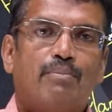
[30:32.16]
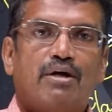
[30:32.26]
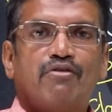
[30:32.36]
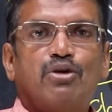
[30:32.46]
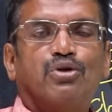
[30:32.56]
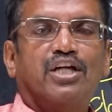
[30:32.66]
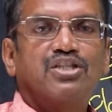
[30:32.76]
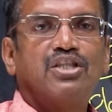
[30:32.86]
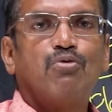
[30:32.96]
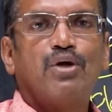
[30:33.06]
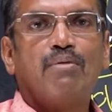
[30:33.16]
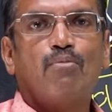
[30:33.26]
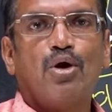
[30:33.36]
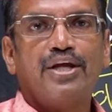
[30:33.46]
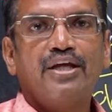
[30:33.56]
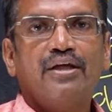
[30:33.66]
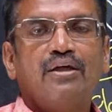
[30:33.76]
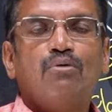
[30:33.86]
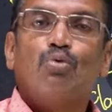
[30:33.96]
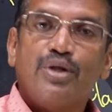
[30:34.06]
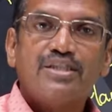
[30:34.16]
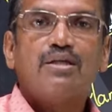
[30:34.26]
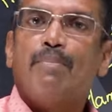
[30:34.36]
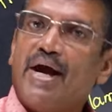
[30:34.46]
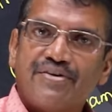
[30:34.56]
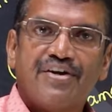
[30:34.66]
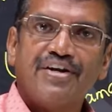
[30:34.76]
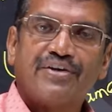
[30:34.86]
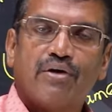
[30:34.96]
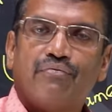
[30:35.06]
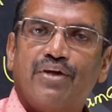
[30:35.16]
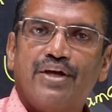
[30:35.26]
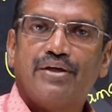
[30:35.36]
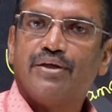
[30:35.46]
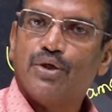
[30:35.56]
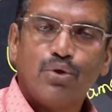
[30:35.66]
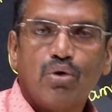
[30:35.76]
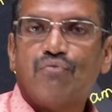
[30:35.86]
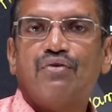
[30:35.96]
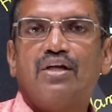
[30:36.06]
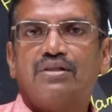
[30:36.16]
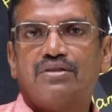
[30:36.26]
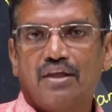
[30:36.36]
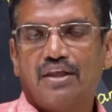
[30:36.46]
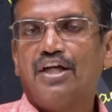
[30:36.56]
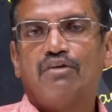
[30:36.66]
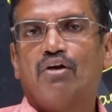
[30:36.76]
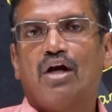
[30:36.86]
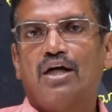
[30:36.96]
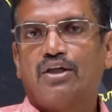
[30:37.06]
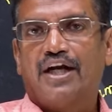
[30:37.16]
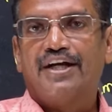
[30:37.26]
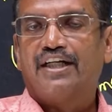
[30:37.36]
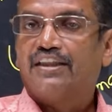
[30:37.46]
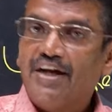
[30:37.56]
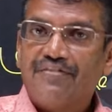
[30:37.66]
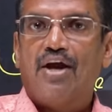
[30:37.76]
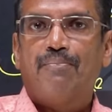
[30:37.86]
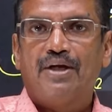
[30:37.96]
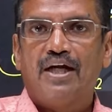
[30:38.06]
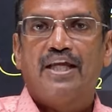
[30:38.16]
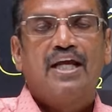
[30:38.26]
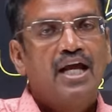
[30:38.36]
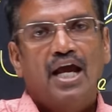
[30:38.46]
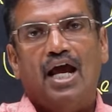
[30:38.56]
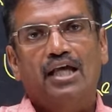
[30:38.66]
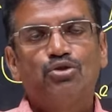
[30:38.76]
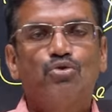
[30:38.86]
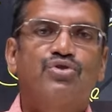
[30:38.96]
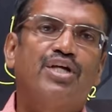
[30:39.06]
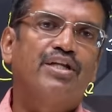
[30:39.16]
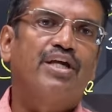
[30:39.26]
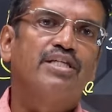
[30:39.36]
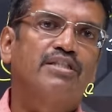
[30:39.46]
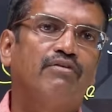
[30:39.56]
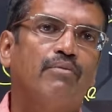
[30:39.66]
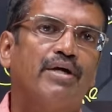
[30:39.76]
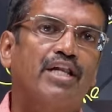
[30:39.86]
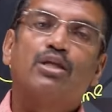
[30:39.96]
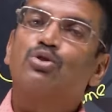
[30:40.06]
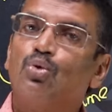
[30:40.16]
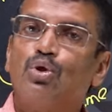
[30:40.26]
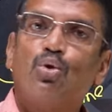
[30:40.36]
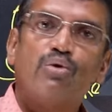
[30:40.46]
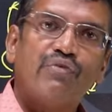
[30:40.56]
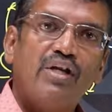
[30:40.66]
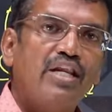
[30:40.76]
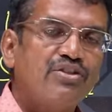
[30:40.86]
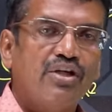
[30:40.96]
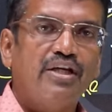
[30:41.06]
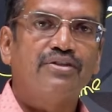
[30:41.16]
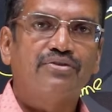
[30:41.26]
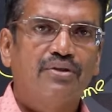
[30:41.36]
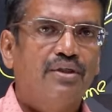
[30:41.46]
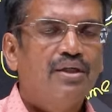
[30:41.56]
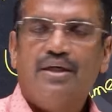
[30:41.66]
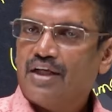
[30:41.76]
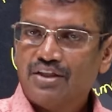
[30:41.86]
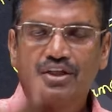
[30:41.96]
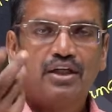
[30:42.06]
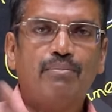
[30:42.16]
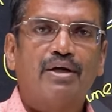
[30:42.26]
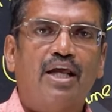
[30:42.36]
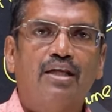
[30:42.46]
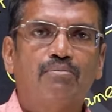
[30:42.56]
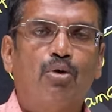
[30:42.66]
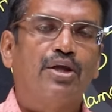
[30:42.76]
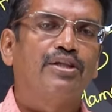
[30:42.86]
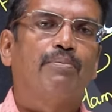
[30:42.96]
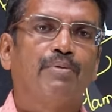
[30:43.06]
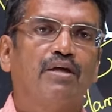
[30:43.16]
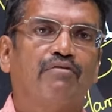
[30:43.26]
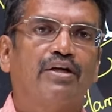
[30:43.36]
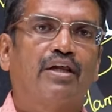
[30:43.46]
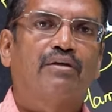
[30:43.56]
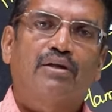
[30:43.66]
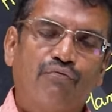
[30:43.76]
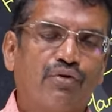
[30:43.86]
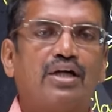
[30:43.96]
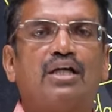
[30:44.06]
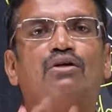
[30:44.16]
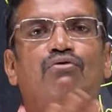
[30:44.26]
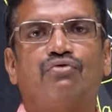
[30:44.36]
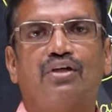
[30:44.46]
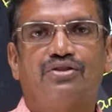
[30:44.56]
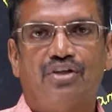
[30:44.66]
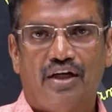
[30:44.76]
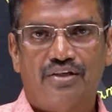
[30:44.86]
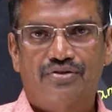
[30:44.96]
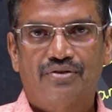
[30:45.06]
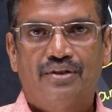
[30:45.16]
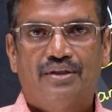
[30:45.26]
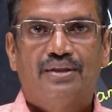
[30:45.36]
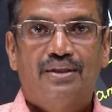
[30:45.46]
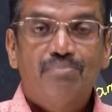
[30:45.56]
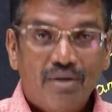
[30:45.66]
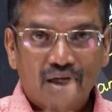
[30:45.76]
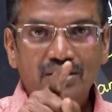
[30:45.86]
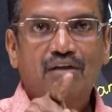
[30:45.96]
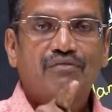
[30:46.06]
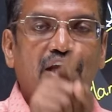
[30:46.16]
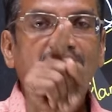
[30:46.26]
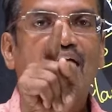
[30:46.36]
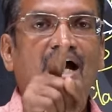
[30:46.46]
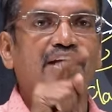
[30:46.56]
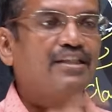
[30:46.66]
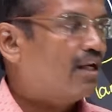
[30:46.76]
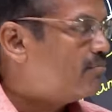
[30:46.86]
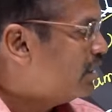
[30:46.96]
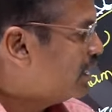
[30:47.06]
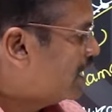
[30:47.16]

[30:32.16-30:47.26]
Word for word: But when you touch the wooden body, wood is a bad conductor of heat. You don't feel, uh, heat will not conduct that rapidly as you see in case of the metal. So you don't feel any chillness. Touch any metallic body in the peak winter, definitely you feel chillness because of their high thermal